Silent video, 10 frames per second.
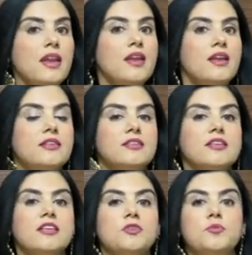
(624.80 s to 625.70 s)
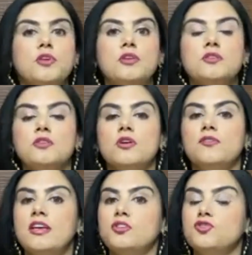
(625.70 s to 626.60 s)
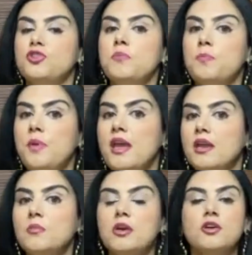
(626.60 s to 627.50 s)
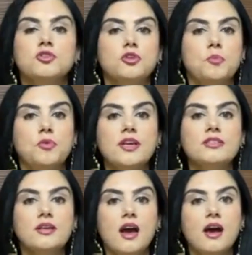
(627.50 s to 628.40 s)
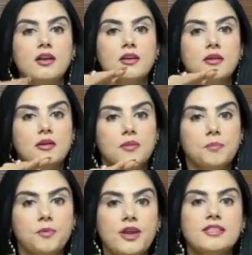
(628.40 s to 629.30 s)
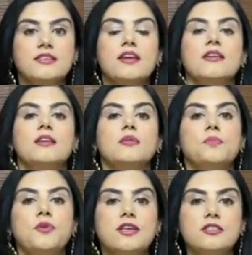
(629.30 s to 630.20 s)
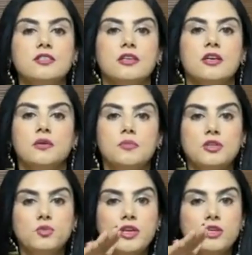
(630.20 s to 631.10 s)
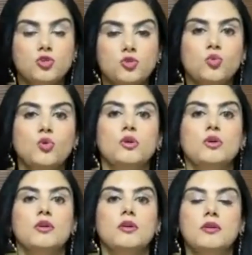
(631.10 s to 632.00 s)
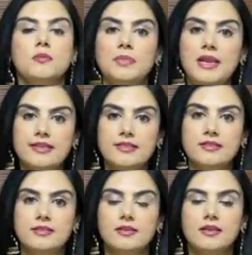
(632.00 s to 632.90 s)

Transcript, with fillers: many, it's an experience of extreme pain because your breasts are pressed and compressed between two plates.